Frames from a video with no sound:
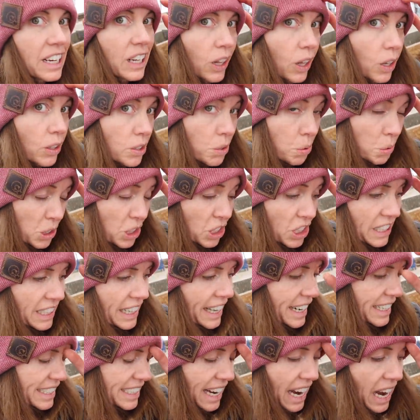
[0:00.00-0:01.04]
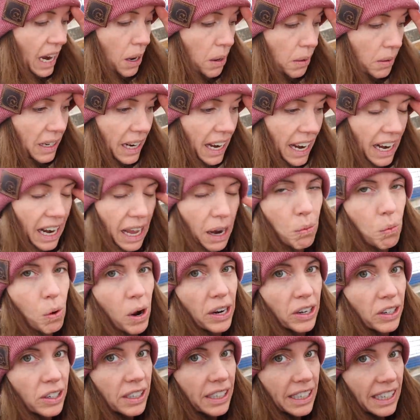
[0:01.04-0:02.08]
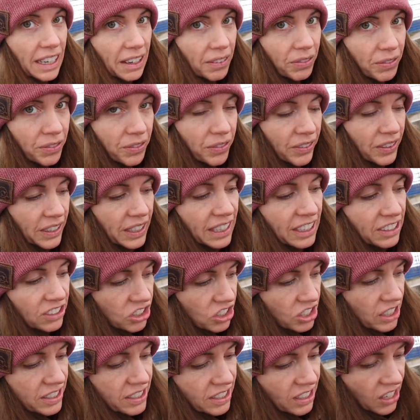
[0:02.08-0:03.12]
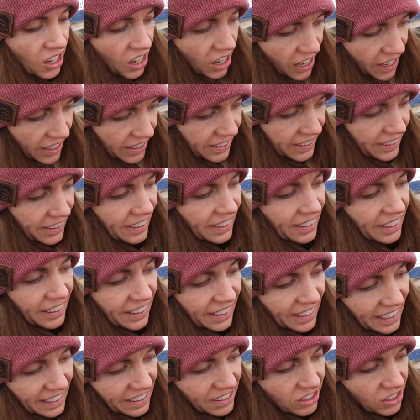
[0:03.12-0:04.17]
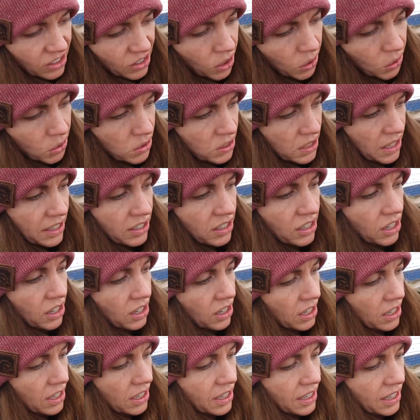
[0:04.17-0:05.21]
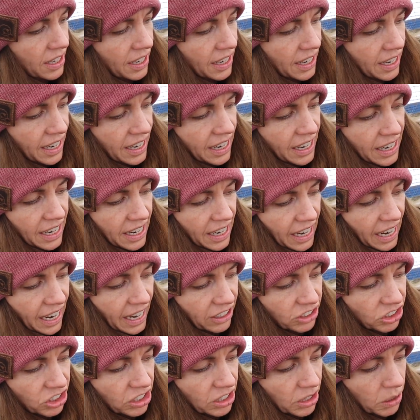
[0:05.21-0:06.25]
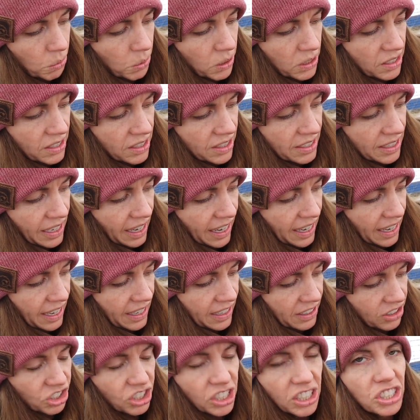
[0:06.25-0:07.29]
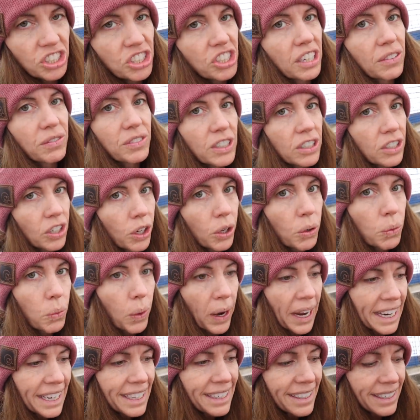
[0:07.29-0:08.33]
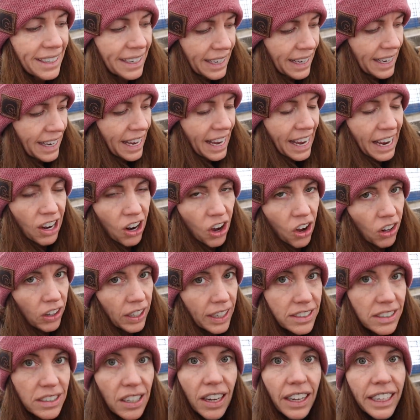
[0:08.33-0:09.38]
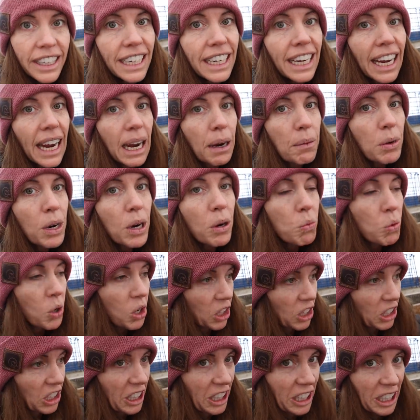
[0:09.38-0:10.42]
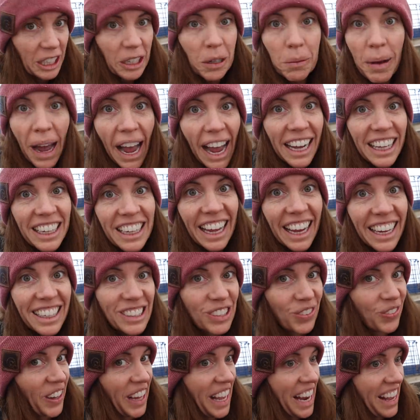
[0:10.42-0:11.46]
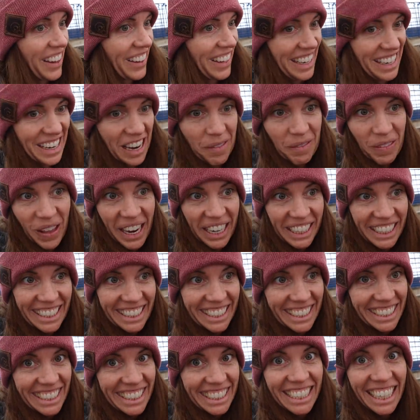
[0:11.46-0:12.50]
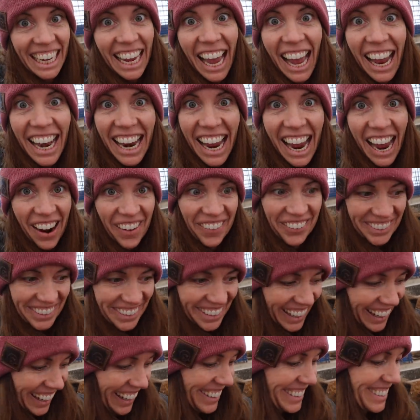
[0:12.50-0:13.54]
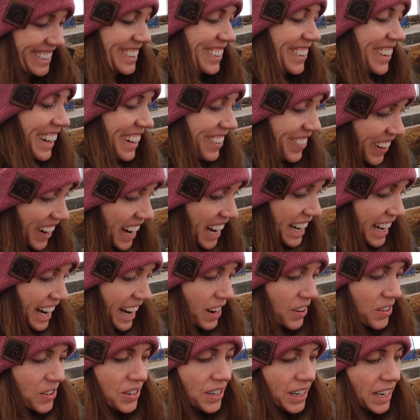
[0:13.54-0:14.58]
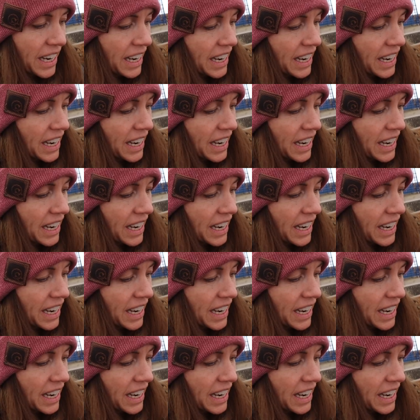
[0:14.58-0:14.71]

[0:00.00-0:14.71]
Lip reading: close when she laid down, and I wonder if it just got its nose under her, and she was she shifted her weight, and all I saw on the camera were little back legs flailing. I'm like, get out there. So I ran out,